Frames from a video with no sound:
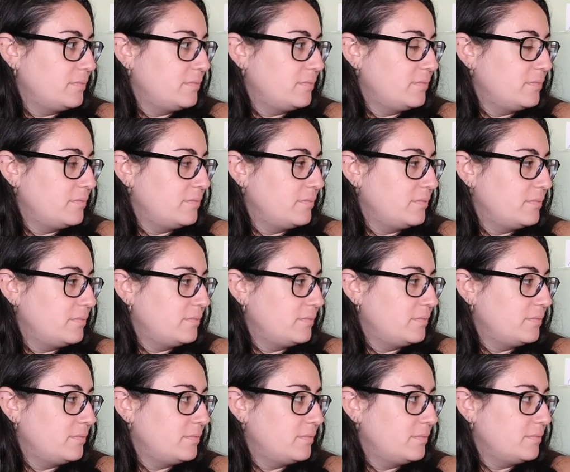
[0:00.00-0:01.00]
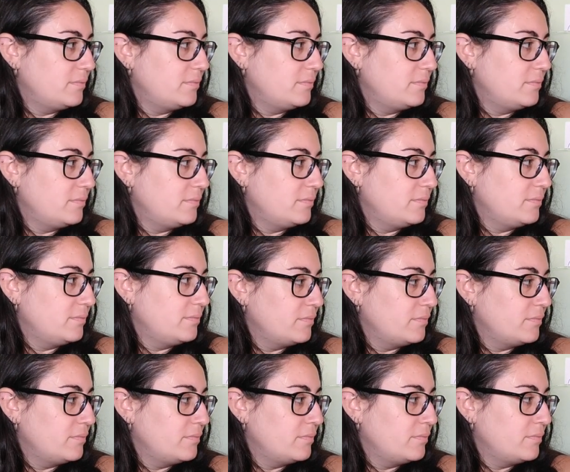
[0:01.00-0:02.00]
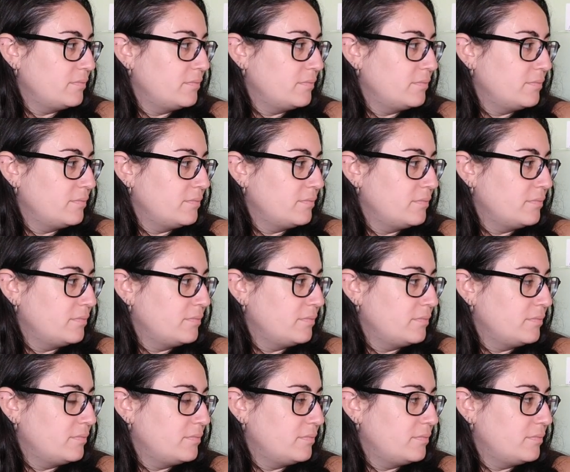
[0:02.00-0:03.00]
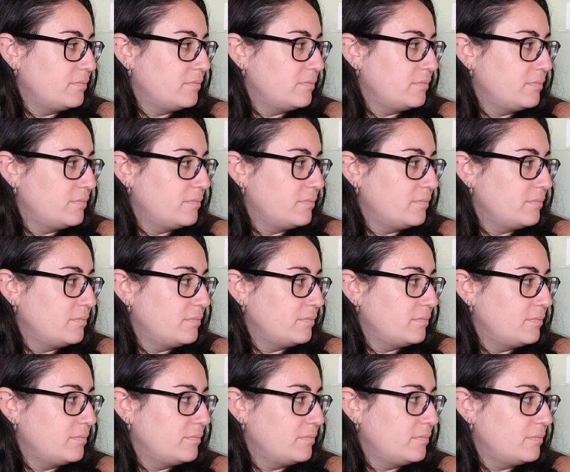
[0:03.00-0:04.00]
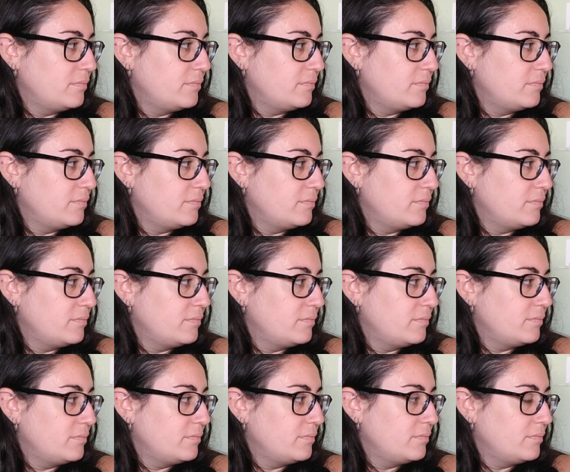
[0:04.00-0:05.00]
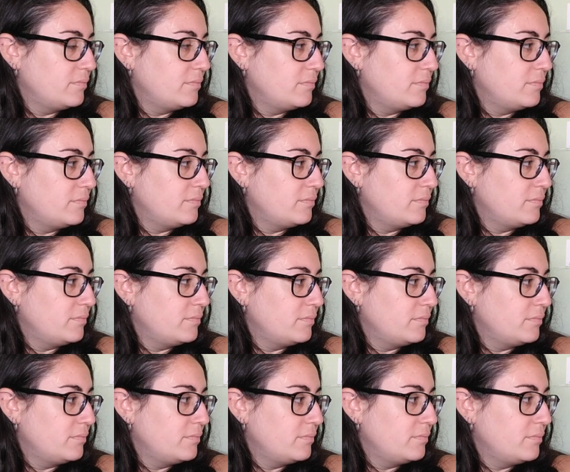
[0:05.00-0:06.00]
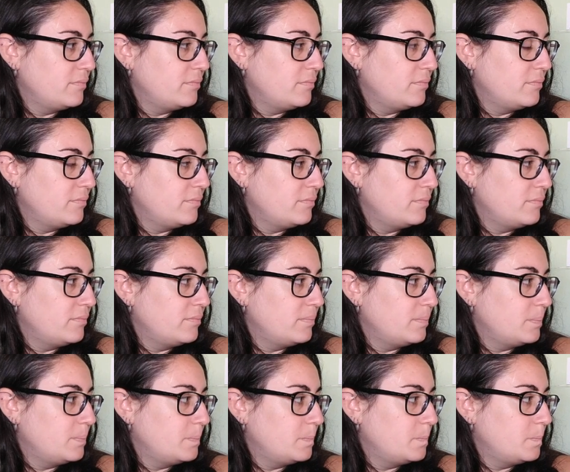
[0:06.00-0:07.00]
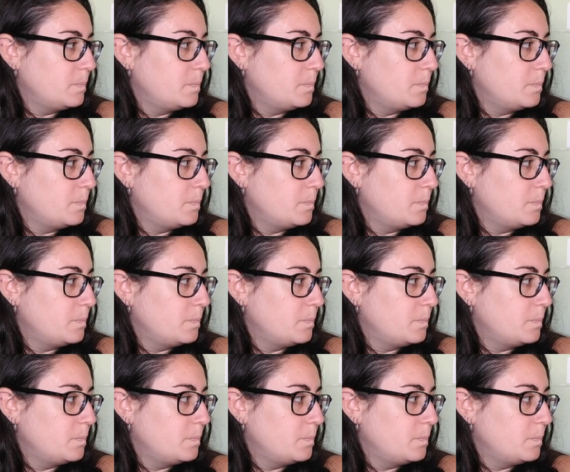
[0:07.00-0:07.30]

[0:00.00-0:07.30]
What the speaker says: (silent)